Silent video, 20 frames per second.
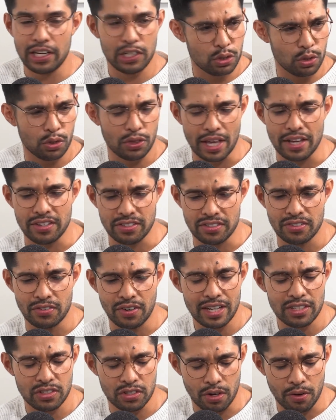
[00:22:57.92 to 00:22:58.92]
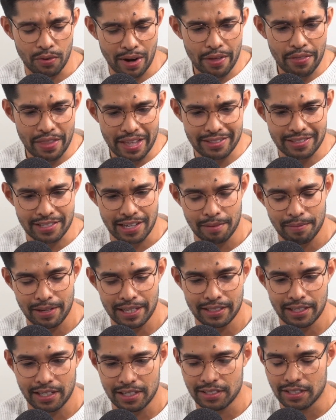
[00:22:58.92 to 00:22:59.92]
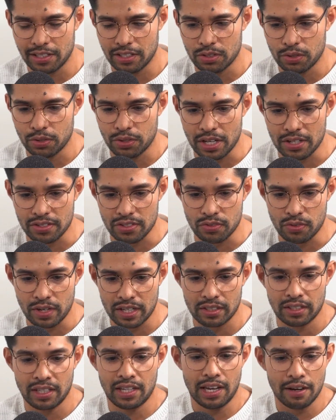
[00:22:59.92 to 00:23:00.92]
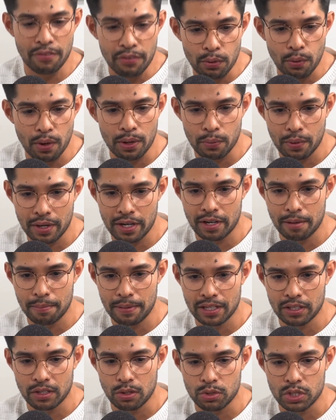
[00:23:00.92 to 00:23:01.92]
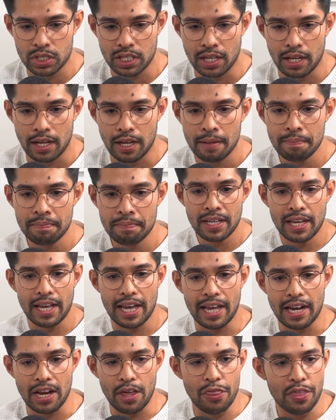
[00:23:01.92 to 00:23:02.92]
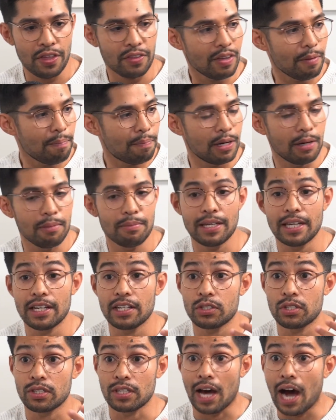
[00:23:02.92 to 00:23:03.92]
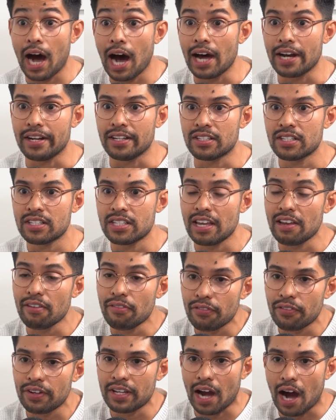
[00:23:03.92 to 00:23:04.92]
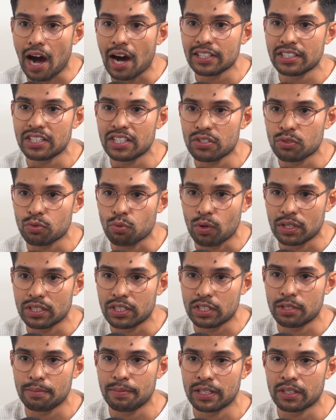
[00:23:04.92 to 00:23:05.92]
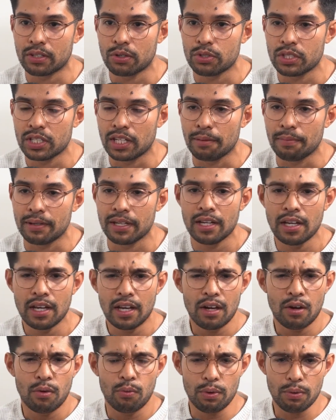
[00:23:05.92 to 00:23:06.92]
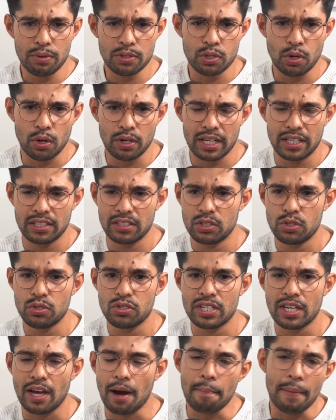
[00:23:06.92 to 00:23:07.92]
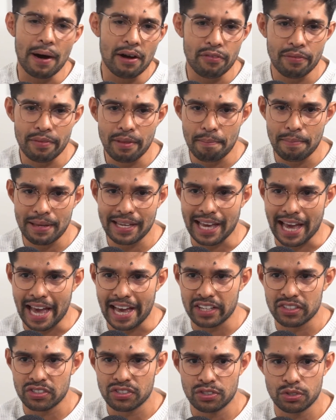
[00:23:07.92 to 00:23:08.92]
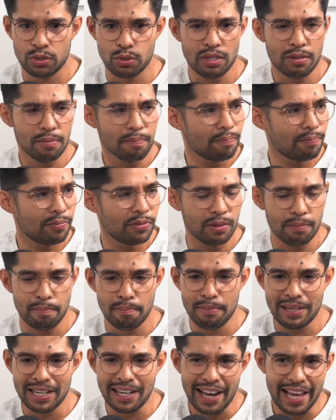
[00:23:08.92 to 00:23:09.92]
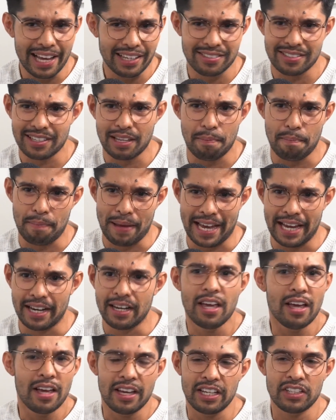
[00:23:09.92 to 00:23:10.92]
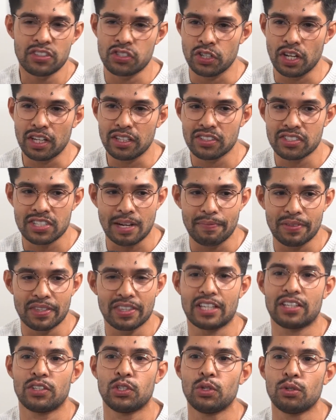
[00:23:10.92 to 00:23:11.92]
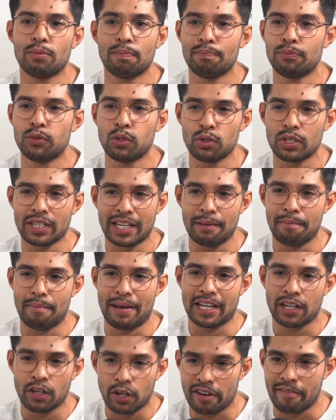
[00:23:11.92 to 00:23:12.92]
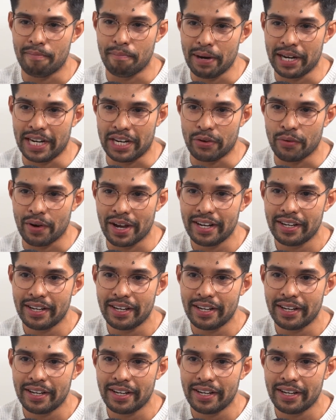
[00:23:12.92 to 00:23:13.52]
Early 2000s, right? So around that time, late 90s, early 2000s, right? Everyone wanted to be in Coachella. And I think that permeated to the artists. Every artist wanted to be at Coachella. But we were talking, and did you say, apart from the big acts, do the middle acts get paid? It's not something that you do to make a lot of money, right?